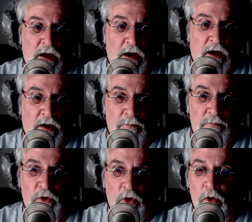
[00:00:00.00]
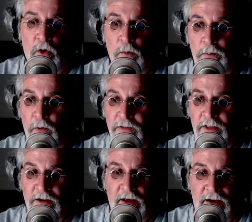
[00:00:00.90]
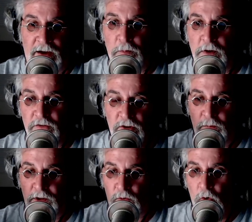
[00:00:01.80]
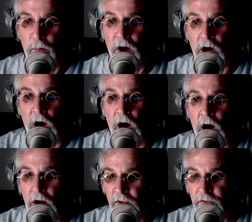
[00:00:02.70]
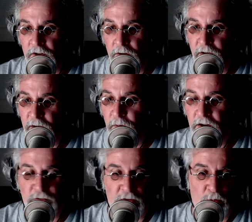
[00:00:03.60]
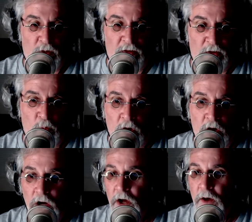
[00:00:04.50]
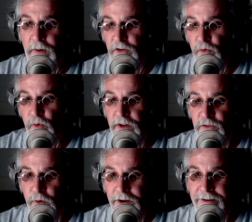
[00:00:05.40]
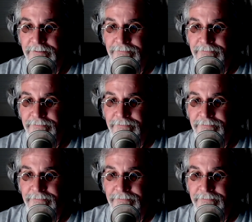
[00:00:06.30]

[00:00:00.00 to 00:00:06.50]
Um, the whole point that like everybody's going to be in a robot car that's going to make money for them while they work by 2020.